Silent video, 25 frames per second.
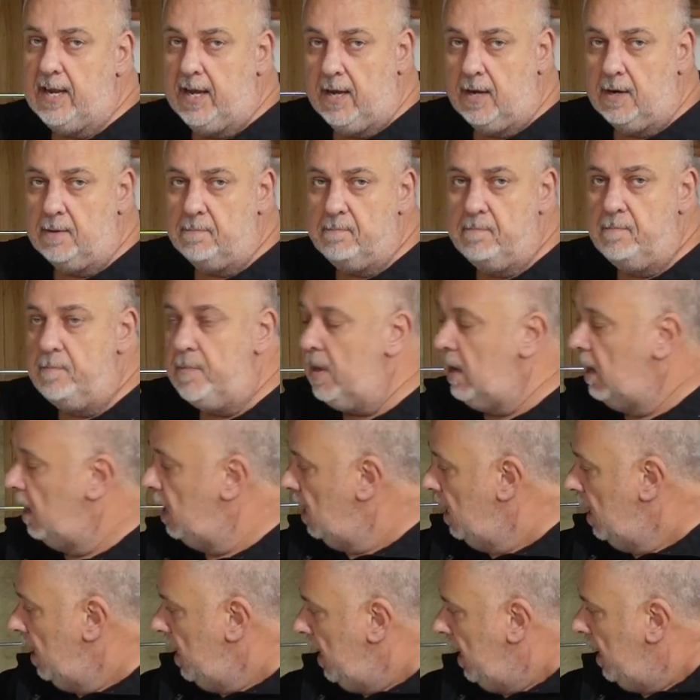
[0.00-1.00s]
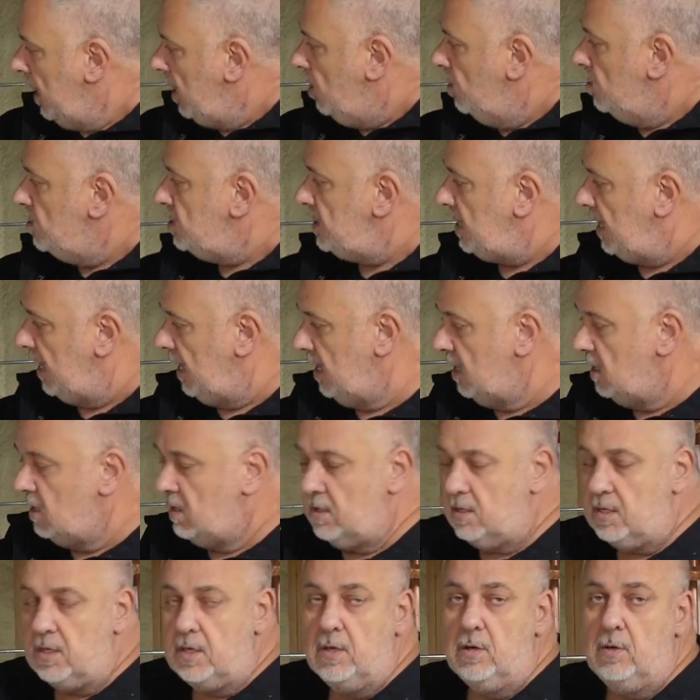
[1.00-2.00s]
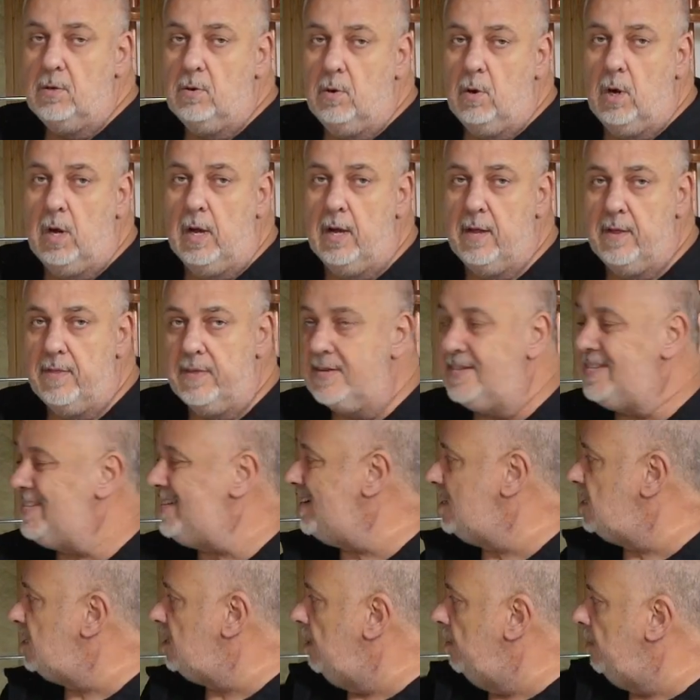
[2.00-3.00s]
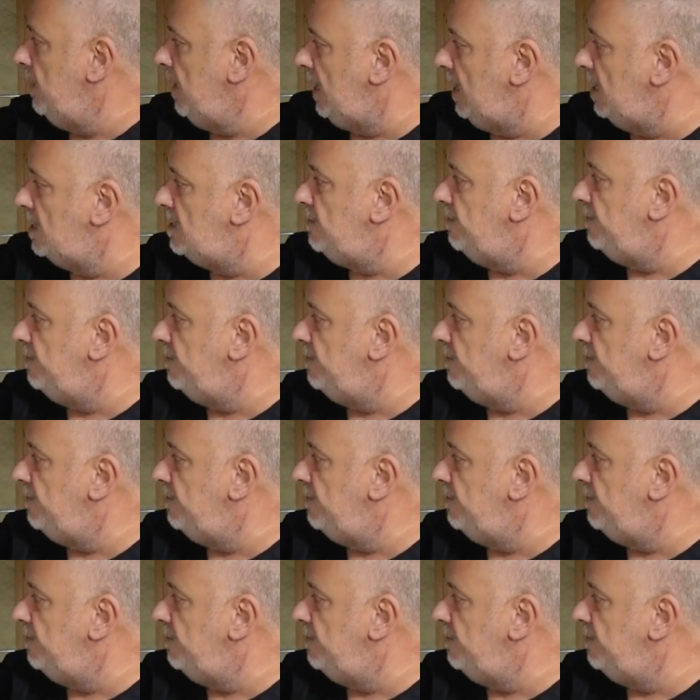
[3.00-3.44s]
in. It goes into the system, it gets